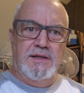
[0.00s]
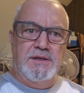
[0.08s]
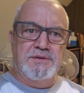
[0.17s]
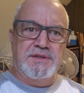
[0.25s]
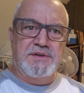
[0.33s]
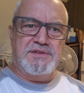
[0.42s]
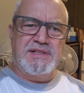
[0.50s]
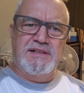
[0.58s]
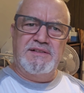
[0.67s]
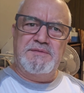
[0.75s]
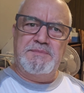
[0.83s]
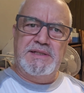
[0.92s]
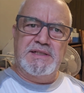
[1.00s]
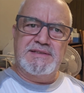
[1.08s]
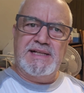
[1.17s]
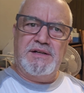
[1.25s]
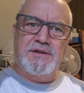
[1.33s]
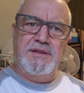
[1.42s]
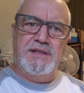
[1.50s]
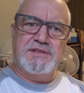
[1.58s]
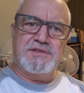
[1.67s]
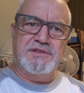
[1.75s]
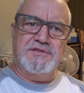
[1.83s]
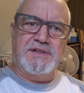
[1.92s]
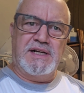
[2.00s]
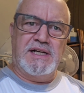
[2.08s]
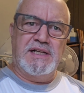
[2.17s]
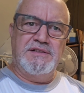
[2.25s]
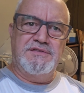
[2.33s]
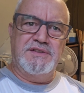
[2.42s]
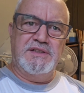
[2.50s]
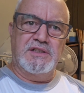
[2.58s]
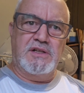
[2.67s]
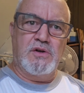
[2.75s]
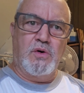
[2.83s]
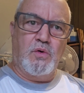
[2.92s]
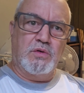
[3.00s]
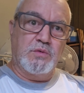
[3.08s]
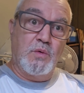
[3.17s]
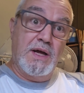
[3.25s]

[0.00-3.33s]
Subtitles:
it was interesting because how do they survive in the cold